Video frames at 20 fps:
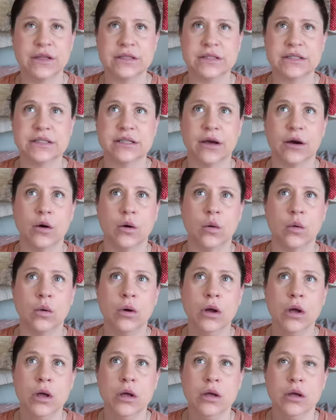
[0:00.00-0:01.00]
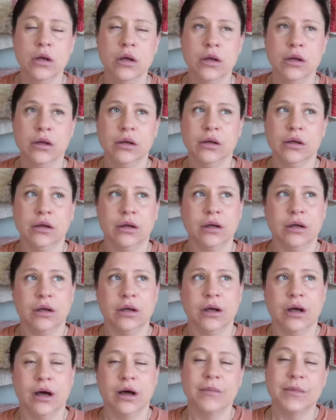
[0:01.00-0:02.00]
And so
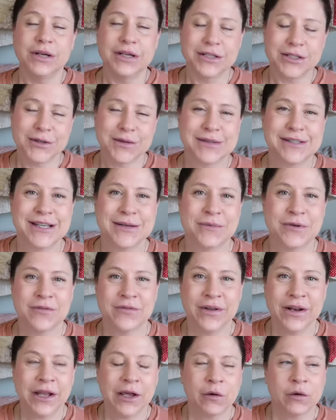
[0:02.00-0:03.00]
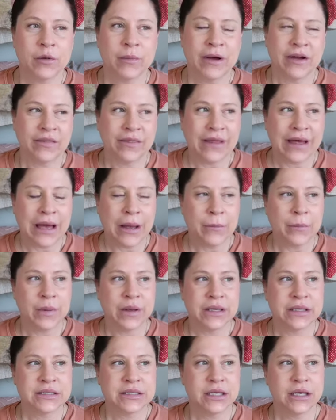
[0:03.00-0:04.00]
I'm going to do a separate video about that,
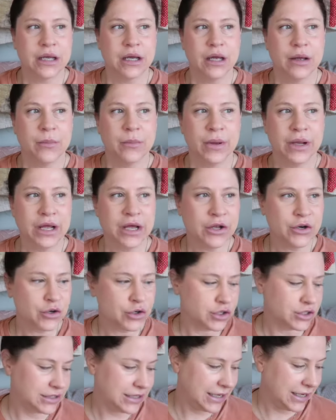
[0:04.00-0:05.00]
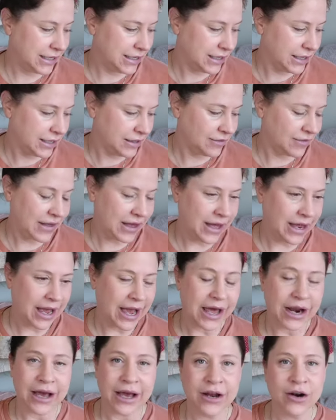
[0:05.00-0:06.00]
but but understanding that
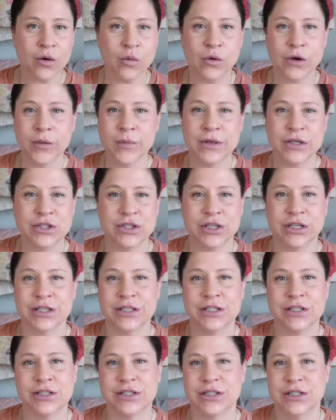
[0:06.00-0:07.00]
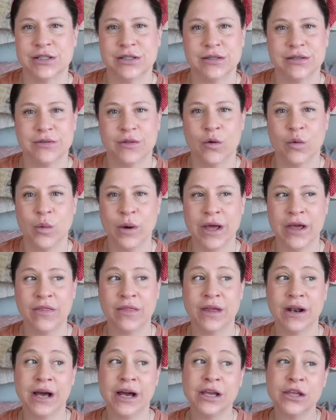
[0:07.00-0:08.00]
I, I don't want to be judged the way
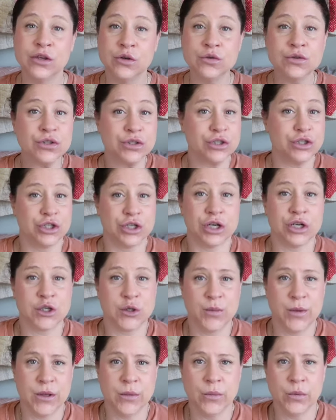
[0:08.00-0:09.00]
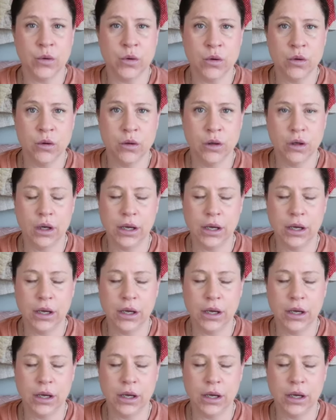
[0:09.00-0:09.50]
that I used to judge people.